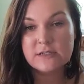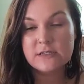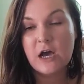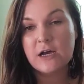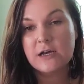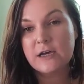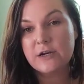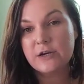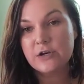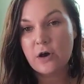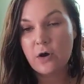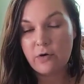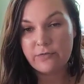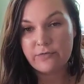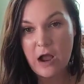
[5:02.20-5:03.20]
is not going to
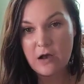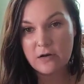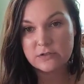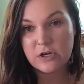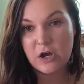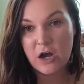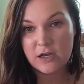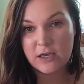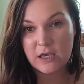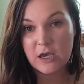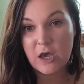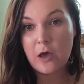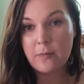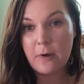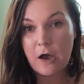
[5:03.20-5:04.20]
go around
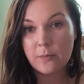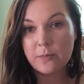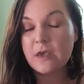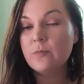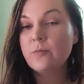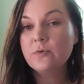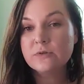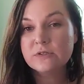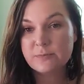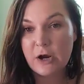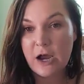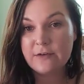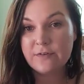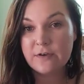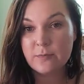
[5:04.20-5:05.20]
talking about people's
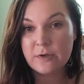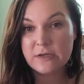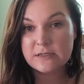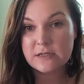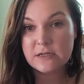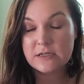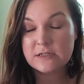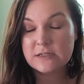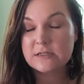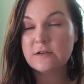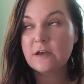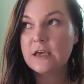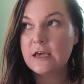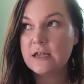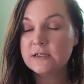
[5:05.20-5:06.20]
private
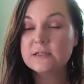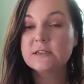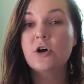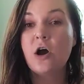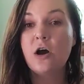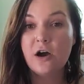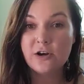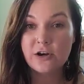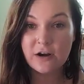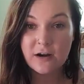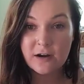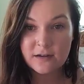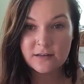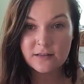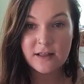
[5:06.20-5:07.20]
business. It is an
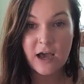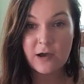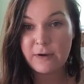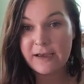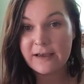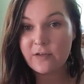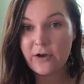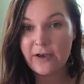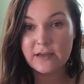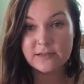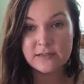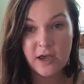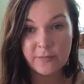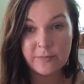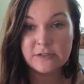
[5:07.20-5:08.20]
honor that my
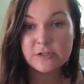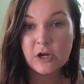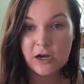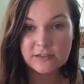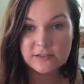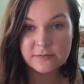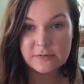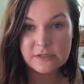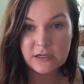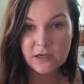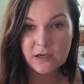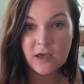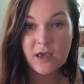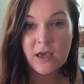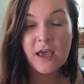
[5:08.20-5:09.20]
clients come and talk to
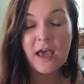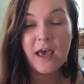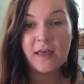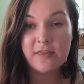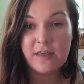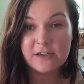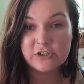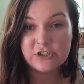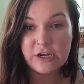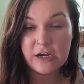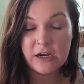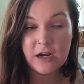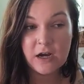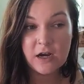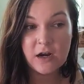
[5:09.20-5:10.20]
me and they
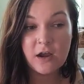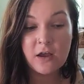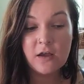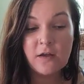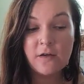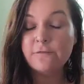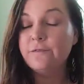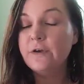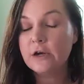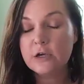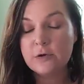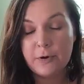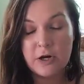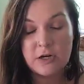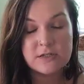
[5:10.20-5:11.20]
share
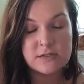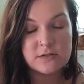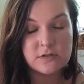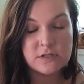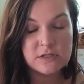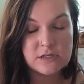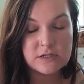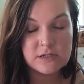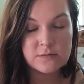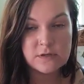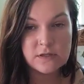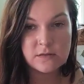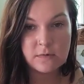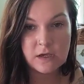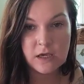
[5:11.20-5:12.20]
very personal things
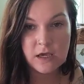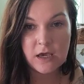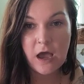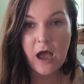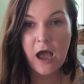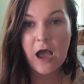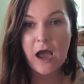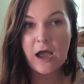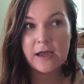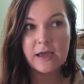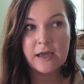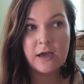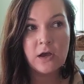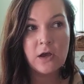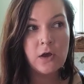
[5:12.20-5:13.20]
with me.
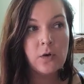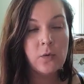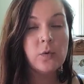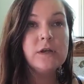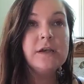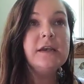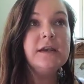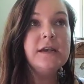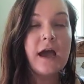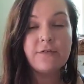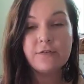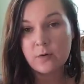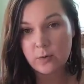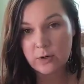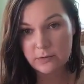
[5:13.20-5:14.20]
I would
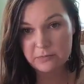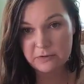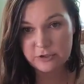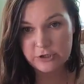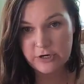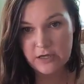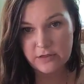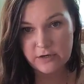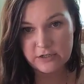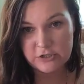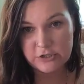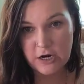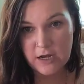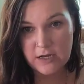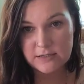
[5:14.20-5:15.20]
never want to betray their
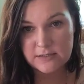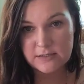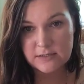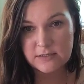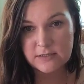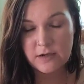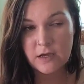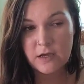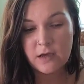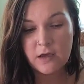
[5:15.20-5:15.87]
trust.